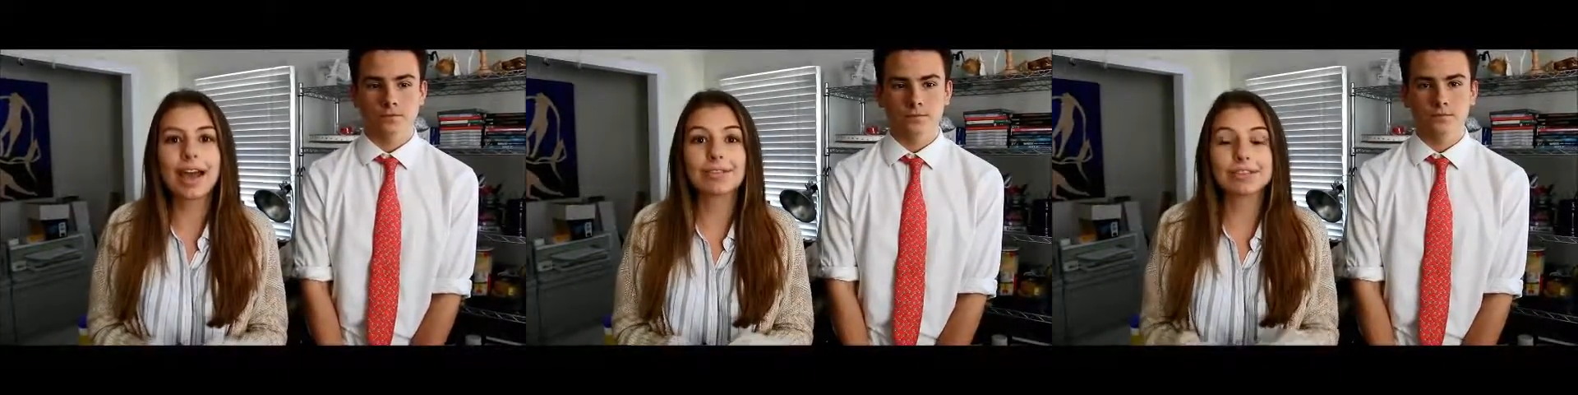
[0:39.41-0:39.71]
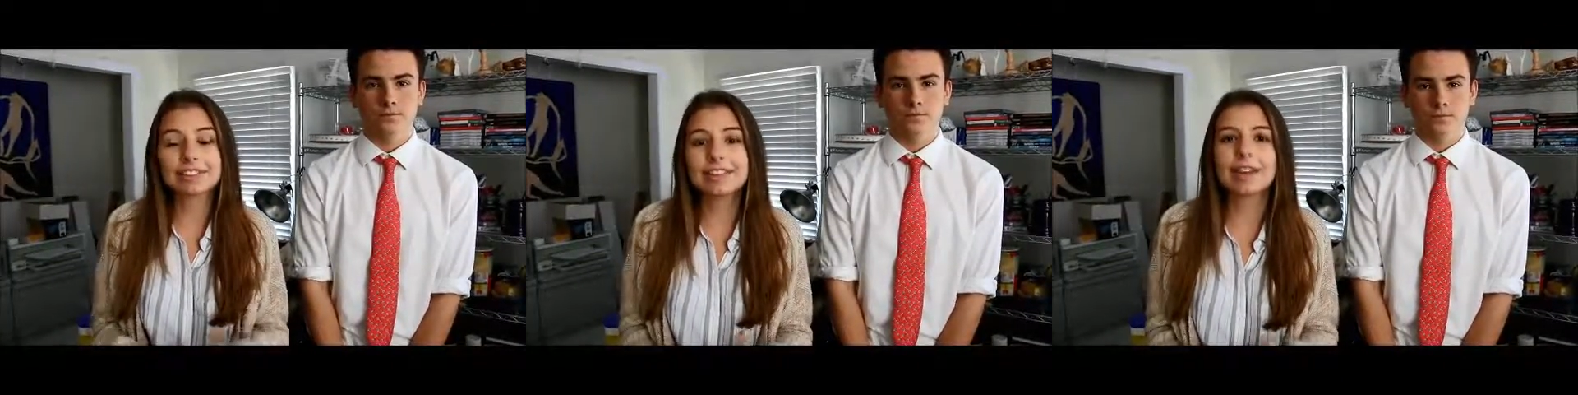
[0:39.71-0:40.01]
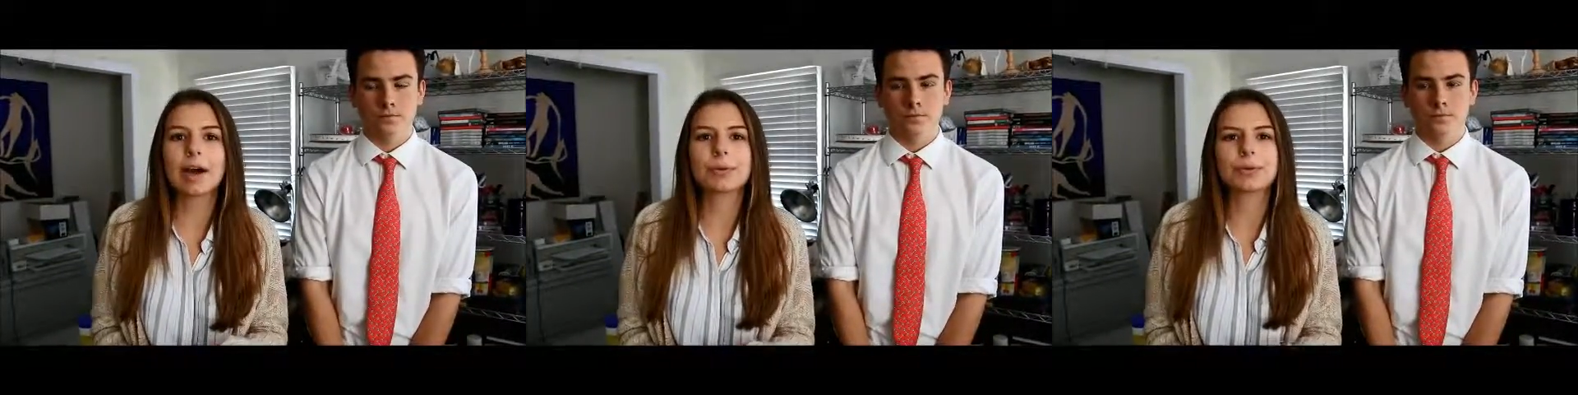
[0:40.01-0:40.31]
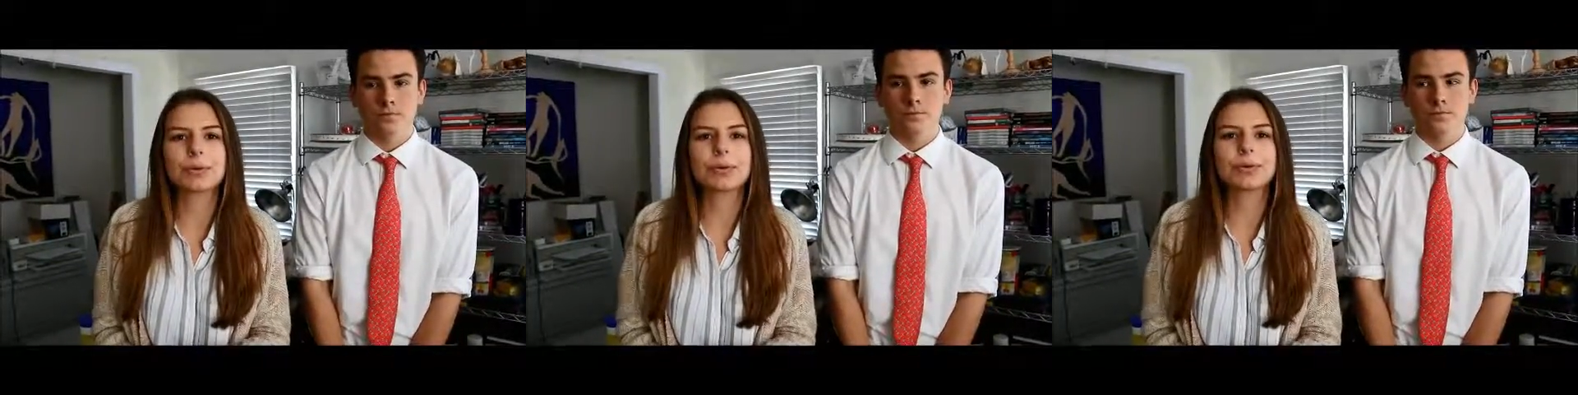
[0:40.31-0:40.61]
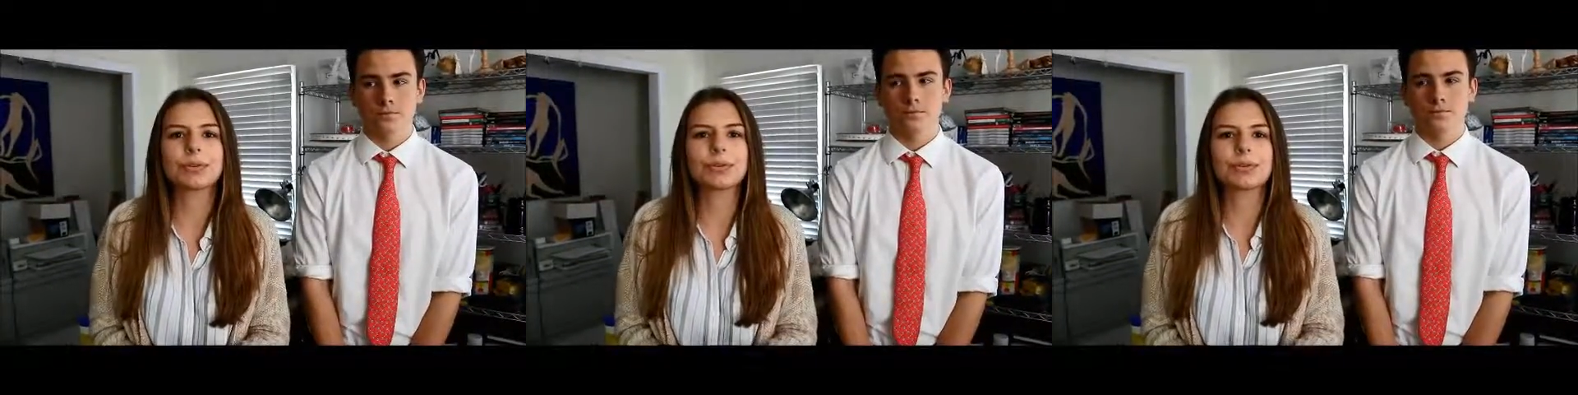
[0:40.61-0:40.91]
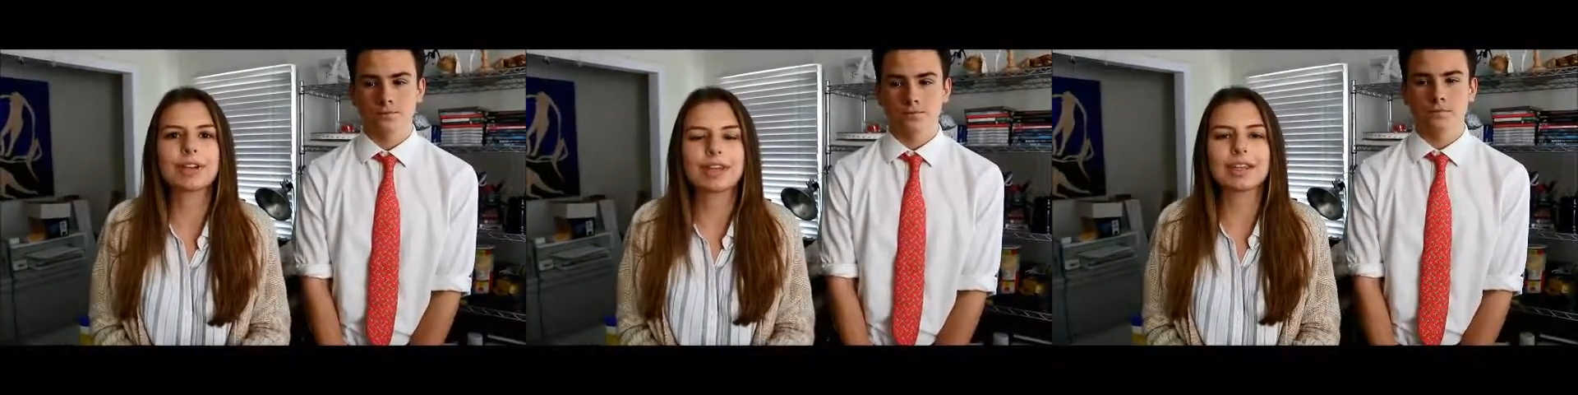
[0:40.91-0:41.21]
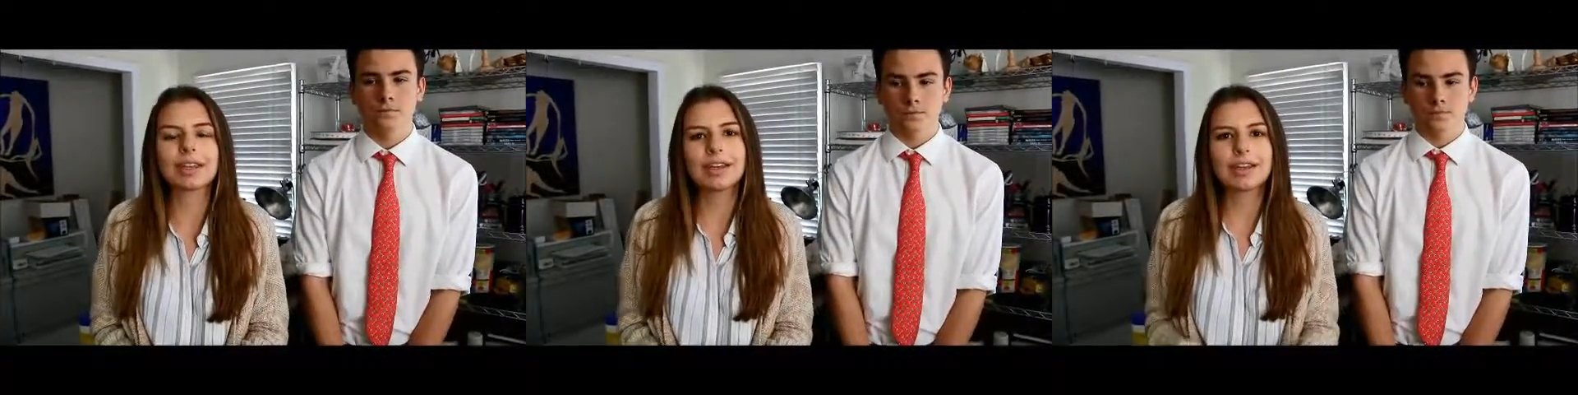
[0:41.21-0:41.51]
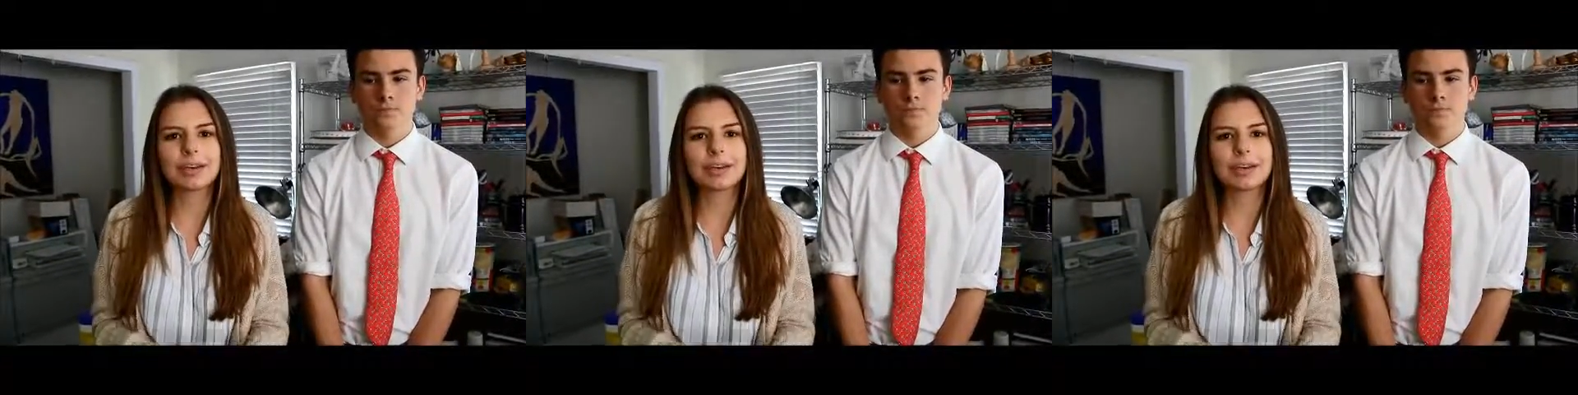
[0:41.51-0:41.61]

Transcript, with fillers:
Speaker 1: after seeing the obstacles, will really,